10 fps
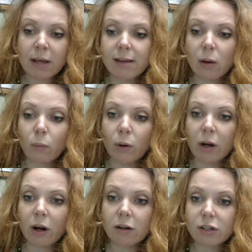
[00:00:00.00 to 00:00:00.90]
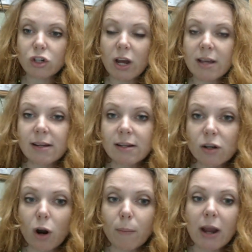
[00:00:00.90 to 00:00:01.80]
we are suggesting to
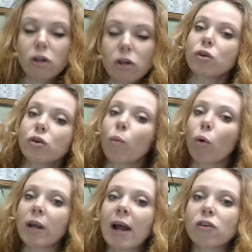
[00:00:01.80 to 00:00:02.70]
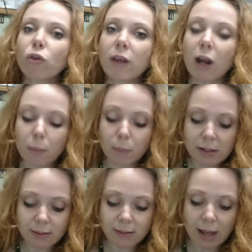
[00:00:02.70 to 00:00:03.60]
our patients are more natural
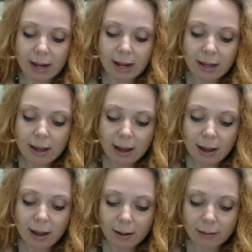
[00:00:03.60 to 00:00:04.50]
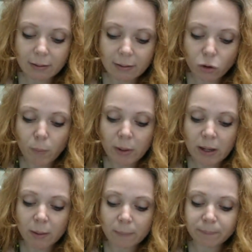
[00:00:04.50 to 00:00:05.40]
therapies like chromium,